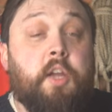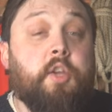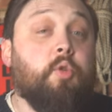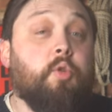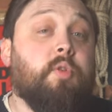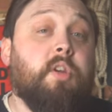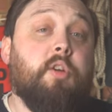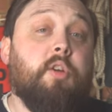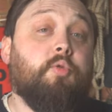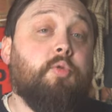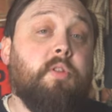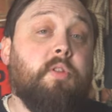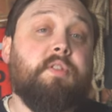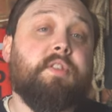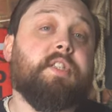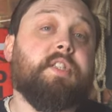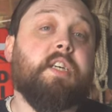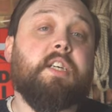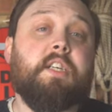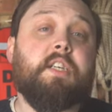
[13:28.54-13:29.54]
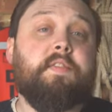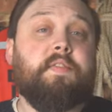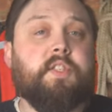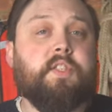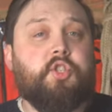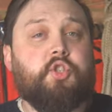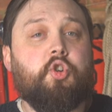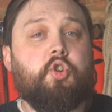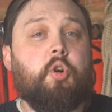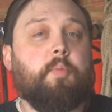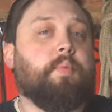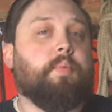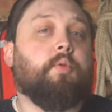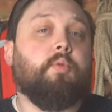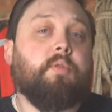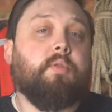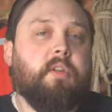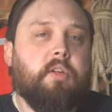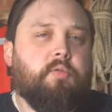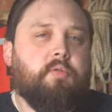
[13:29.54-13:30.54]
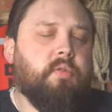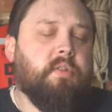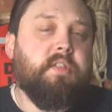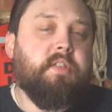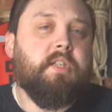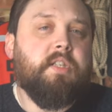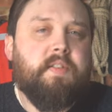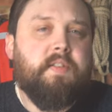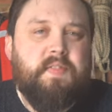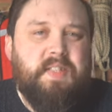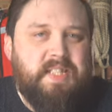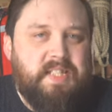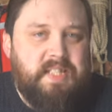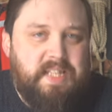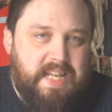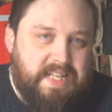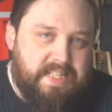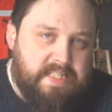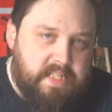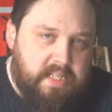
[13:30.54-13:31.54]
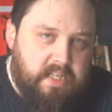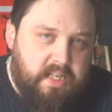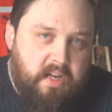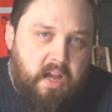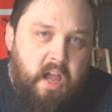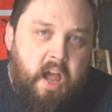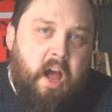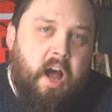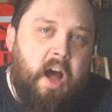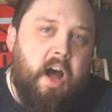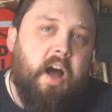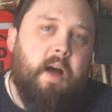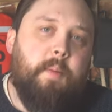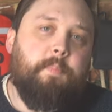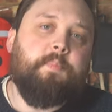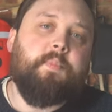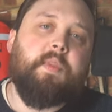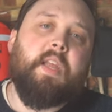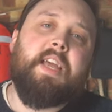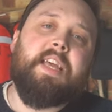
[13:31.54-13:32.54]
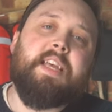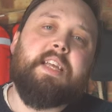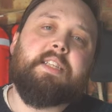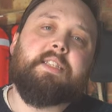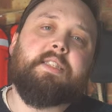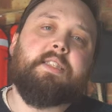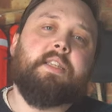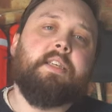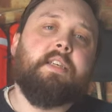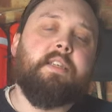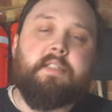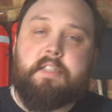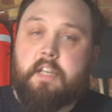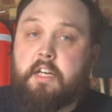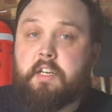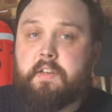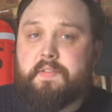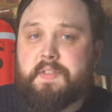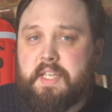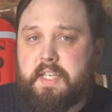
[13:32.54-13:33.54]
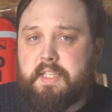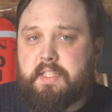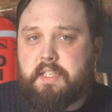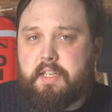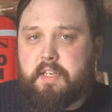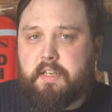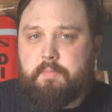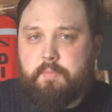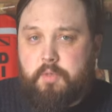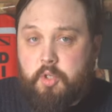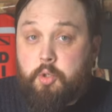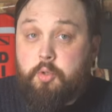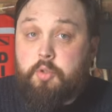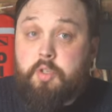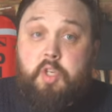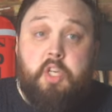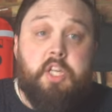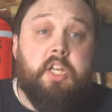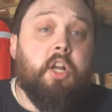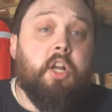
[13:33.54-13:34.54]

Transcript: Your local dive shop, or local dive center. It's the dive center usually